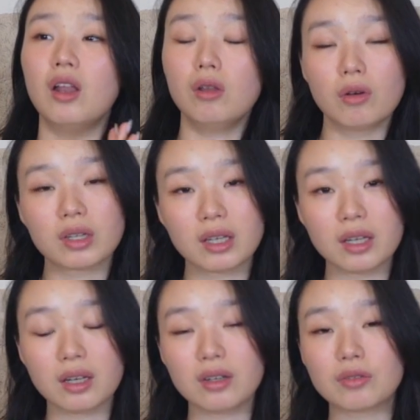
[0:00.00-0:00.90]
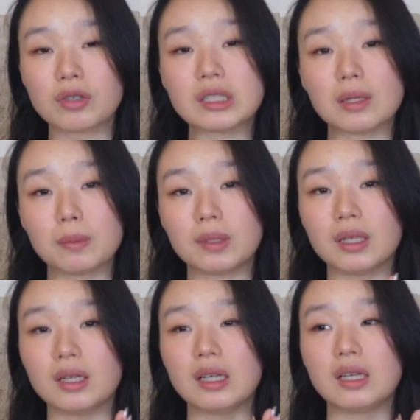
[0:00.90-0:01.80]
looking for
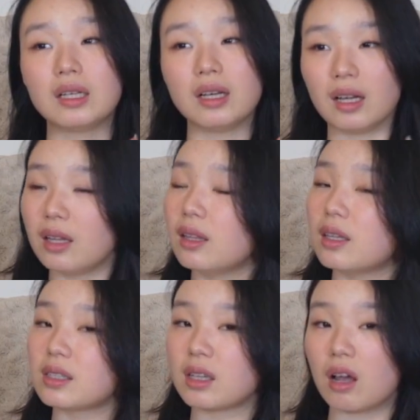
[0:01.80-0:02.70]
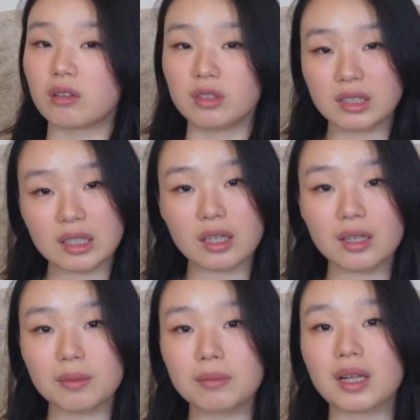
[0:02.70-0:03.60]
something in this color
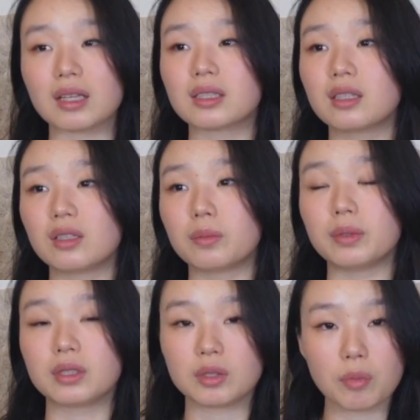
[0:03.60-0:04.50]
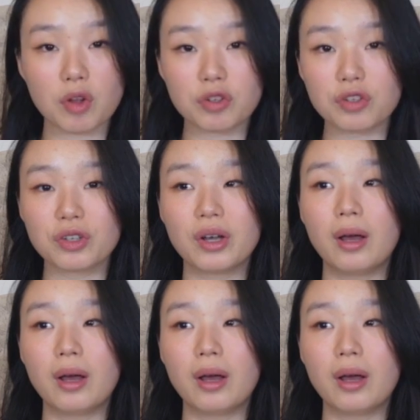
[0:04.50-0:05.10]
scheme that's a little bit smaller,